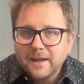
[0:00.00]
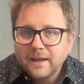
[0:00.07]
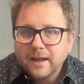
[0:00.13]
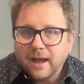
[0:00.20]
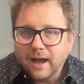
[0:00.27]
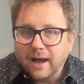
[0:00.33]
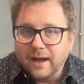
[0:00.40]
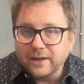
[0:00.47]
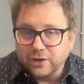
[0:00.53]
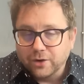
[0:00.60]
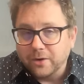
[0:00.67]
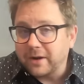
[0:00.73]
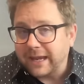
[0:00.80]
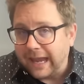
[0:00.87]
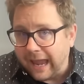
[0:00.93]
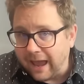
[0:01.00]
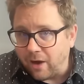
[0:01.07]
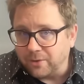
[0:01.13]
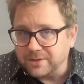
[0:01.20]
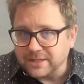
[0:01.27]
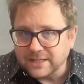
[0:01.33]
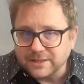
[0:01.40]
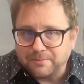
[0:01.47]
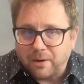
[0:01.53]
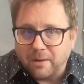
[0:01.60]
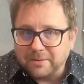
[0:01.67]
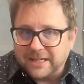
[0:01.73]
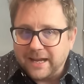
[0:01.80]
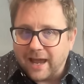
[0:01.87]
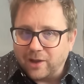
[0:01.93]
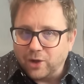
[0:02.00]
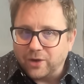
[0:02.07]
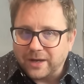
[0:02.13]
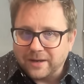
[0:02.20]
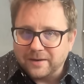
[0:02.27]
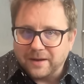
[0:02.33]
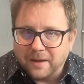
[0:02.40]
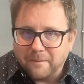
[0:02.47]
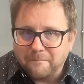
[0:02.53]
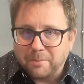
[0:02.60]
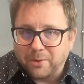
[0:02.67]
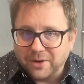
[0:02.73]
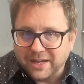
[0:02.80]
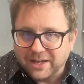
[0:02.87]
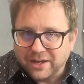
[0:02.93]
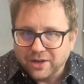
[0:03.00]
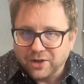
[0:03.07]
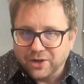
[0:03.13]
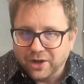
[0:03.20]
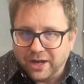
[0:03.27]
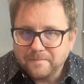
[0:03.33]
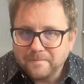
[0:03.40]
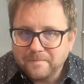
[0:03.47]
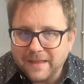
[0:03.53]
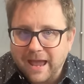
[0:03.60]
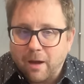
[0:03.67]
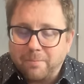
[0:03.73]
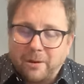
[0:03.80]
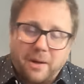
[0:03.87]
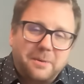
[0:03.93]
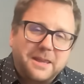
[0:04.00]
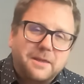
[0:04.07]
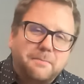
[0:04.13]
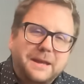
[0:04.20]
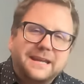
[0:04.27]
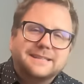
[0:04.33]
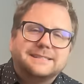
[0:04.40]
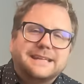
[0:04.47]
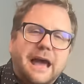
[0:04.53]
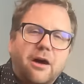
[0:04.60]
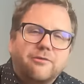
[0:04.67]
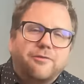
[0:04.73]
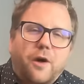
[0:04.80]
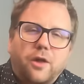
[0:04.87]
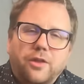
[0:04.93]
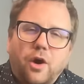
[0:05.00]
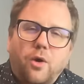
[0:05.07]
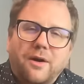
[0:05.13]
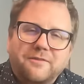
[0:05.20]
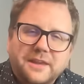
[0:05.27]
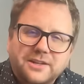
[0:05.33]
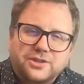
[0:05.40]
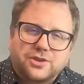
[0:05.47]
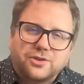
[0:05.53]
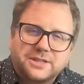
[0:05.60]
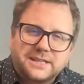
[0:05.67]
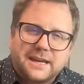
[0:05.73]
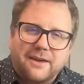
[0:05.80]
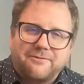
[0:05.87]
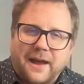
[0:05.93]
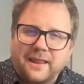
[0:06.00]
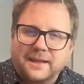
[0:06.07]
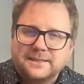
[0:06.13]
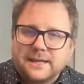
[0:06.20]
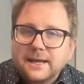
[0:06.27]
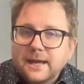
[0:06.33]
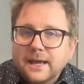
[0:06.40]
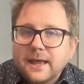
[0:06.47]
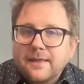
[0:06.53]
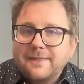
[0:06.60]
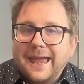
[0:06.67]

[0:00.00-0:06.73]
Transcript: uh, your account is probably not looking pretty good. Now, probably the biggest downfall, though, of these thirteen F filings, they